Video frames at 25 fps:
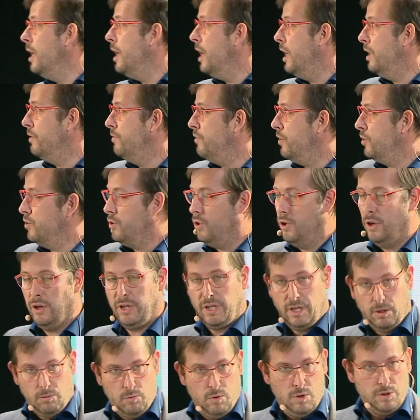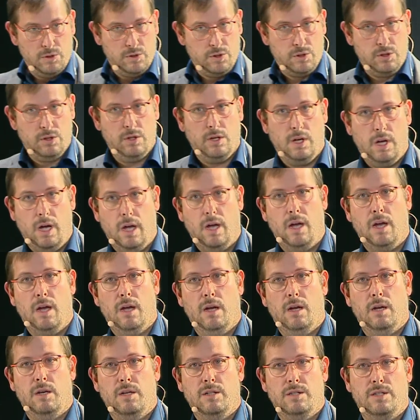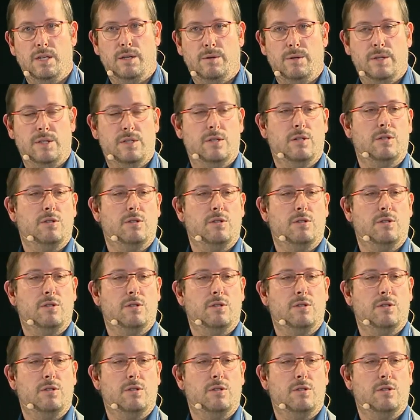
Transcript: And for the lucky ones, uh, there is